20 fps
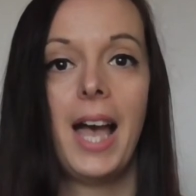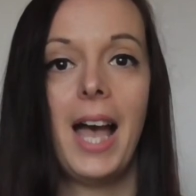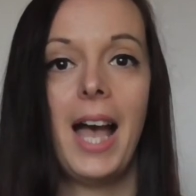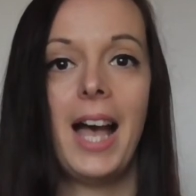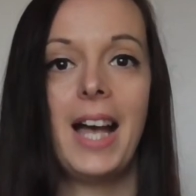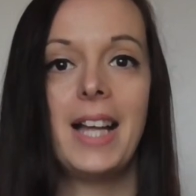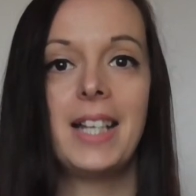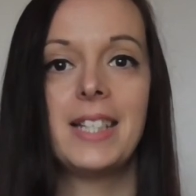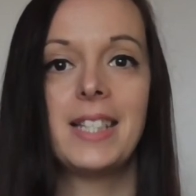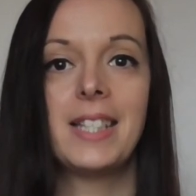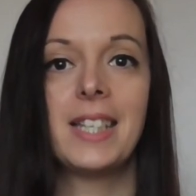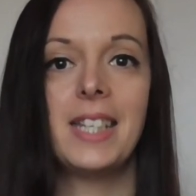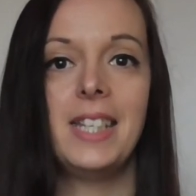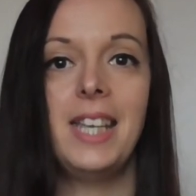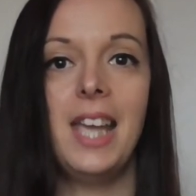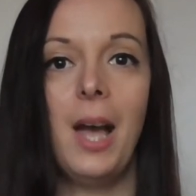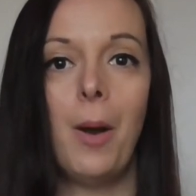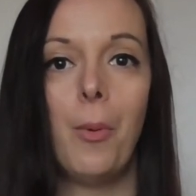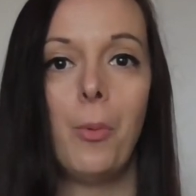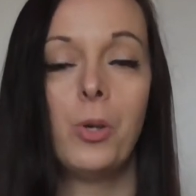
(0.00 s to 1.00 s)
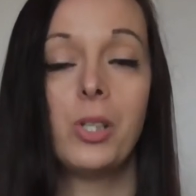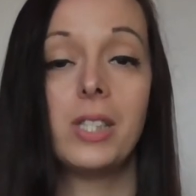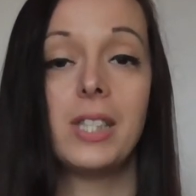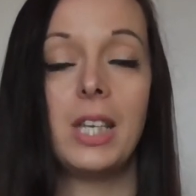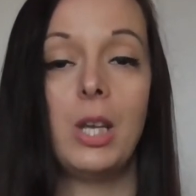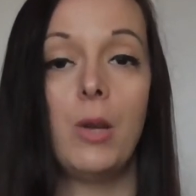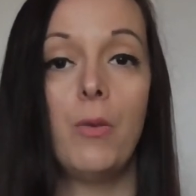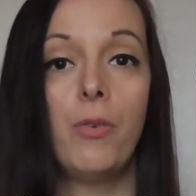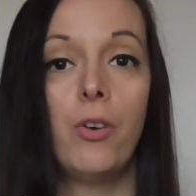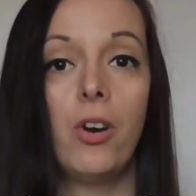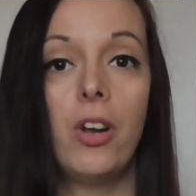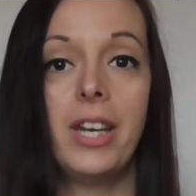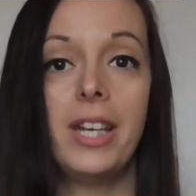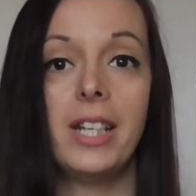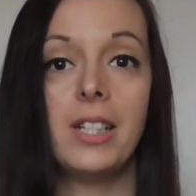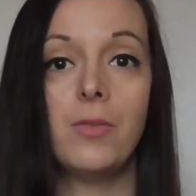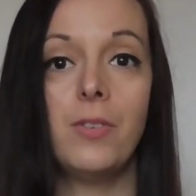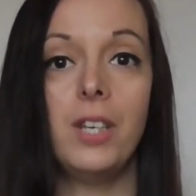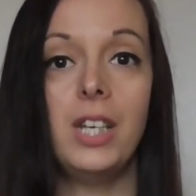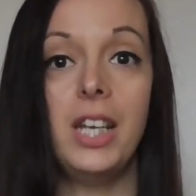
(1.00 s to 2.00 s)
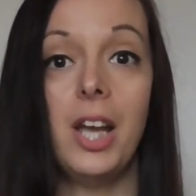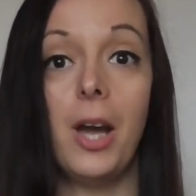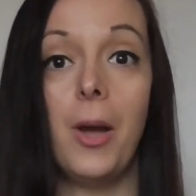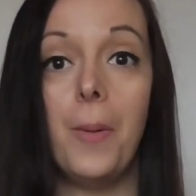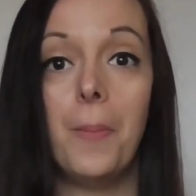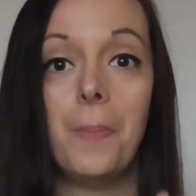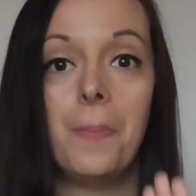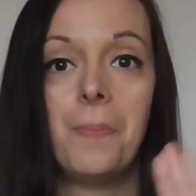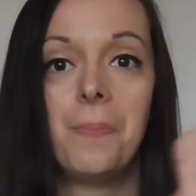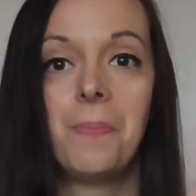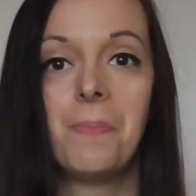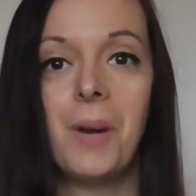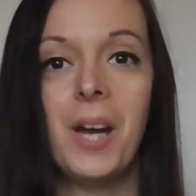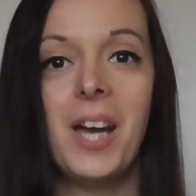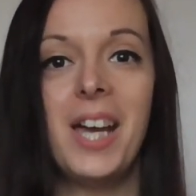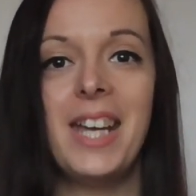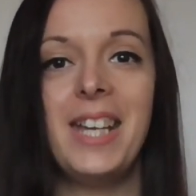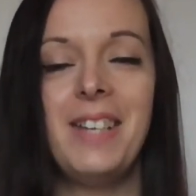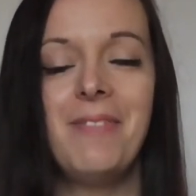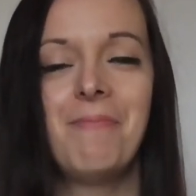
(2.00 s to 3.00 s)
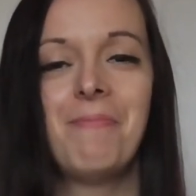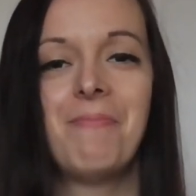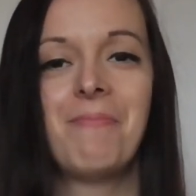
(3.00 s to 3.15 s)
And yeah, we'll see you for our next video. Bye.